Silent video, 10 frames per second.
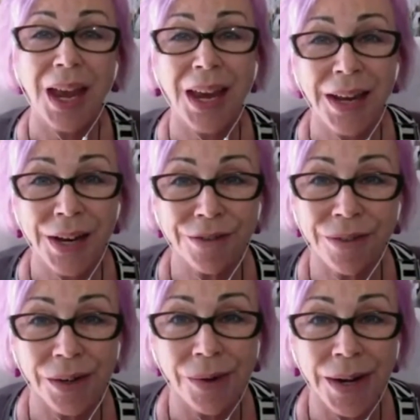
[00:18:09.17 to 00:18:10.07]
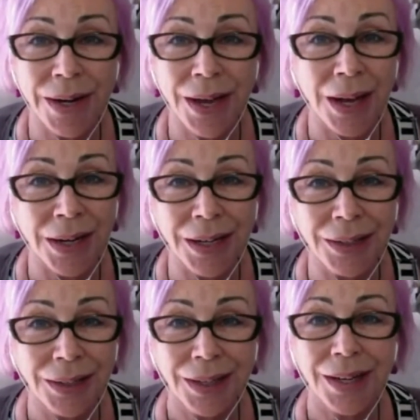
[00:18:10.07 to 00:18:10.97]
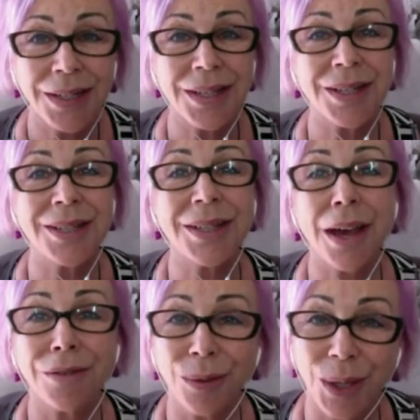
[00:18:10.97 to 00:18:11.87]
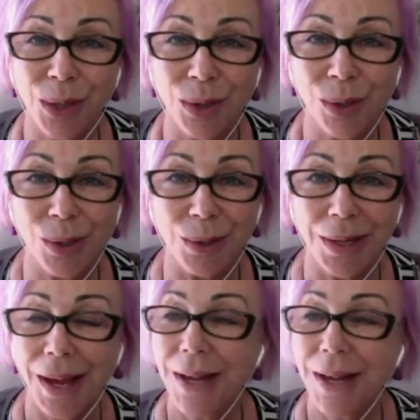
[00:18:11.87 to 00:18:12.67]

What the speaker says: in a free reading, honey, it's a discovery call.